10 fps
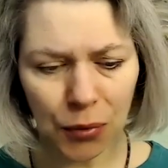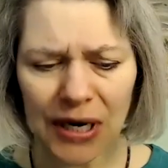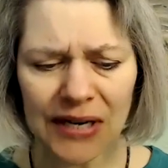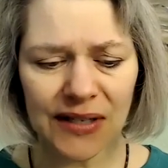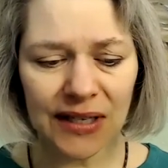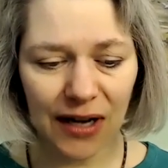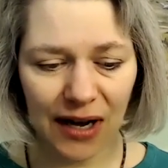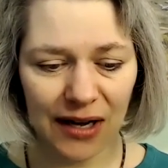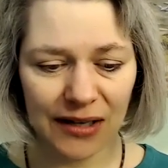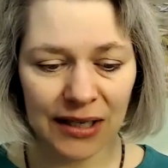praising
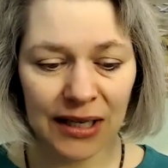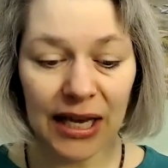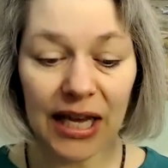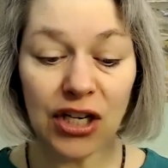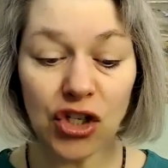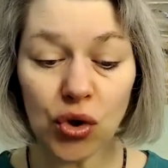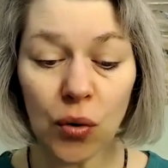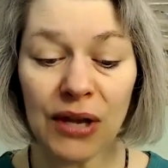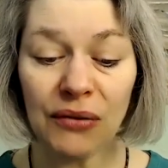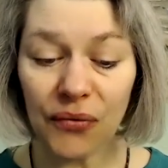God and
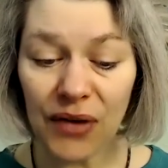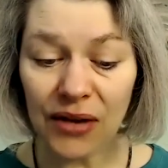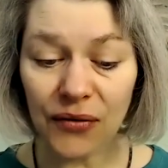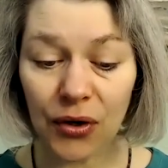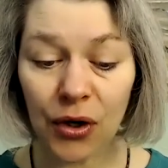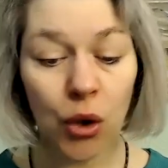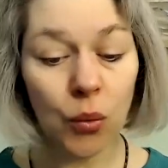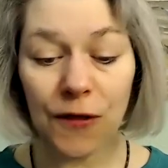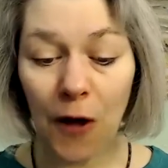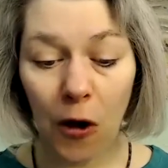enjoying favor
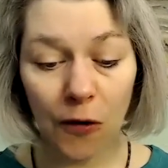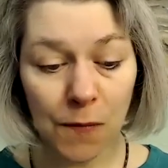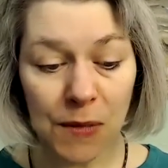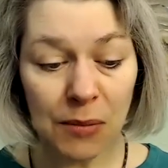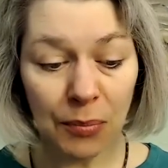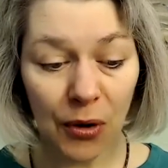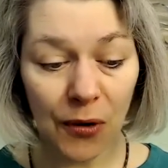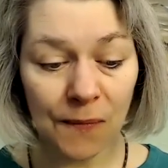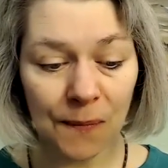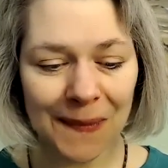with all the
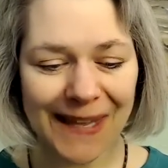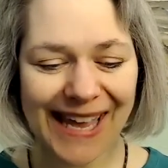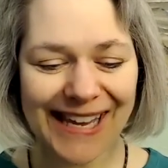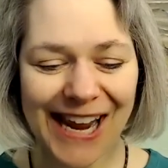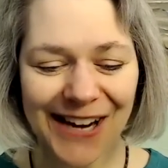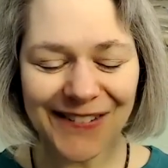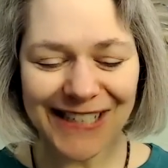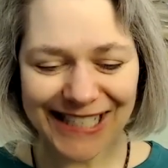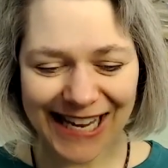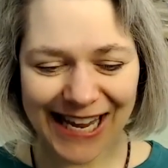people. And every
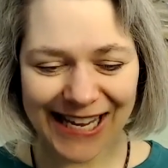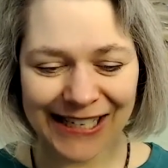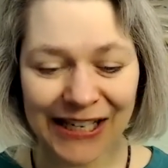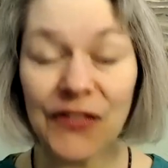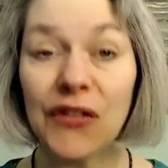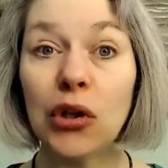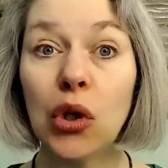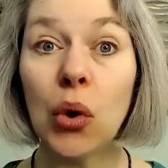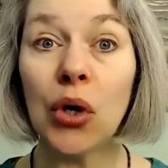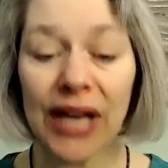day the
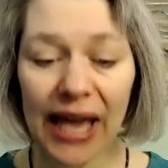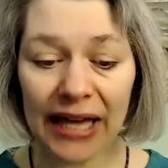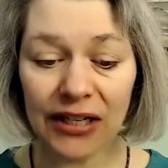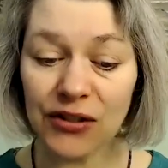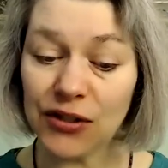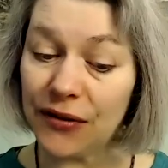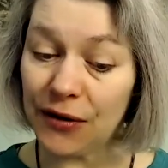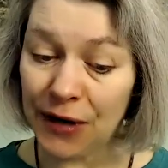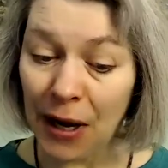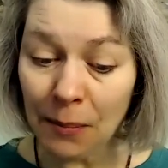Lord added to
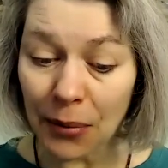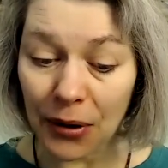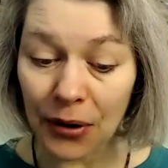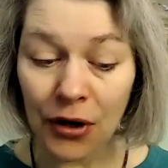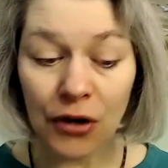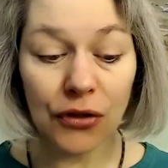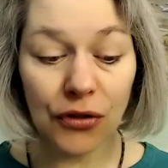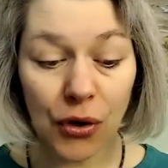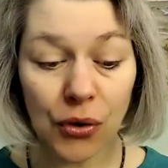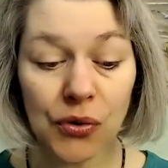their number
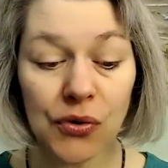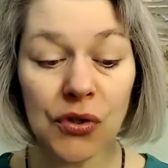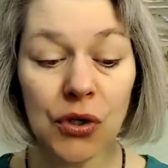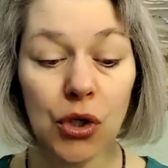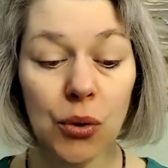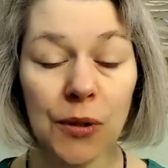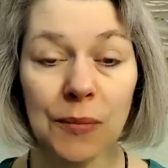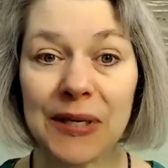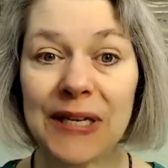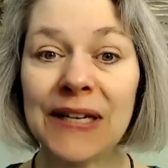those who were
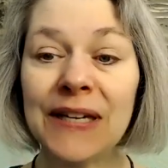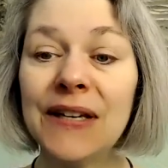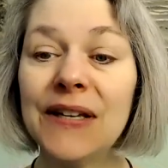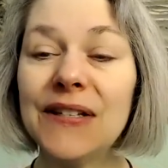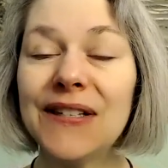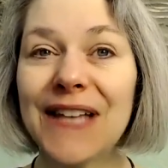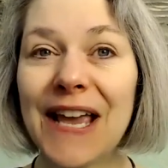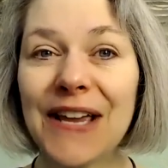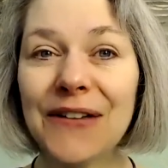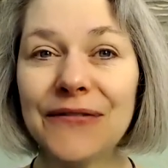being
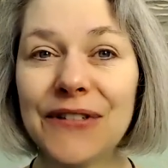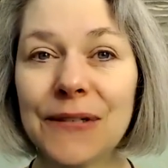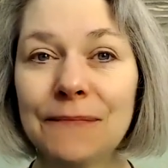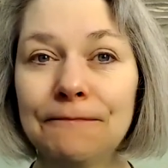saved.